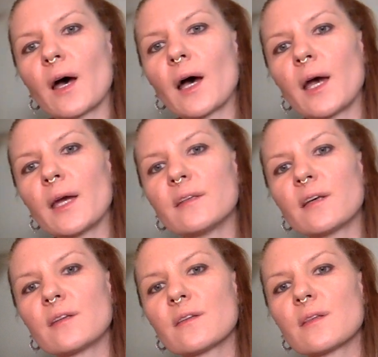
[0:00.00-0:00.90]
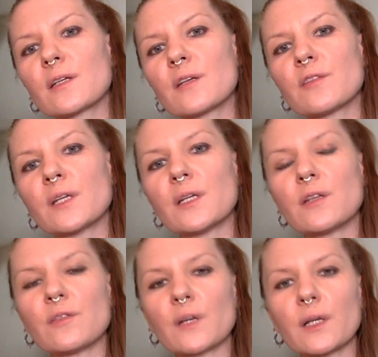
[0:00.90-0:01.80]
I tend to think of it in
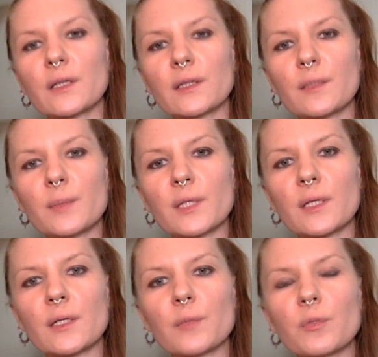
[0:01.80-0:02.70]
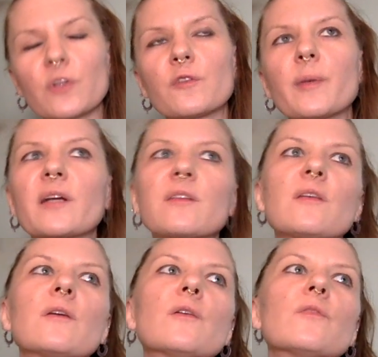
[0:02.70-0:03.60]
a very limited perspective.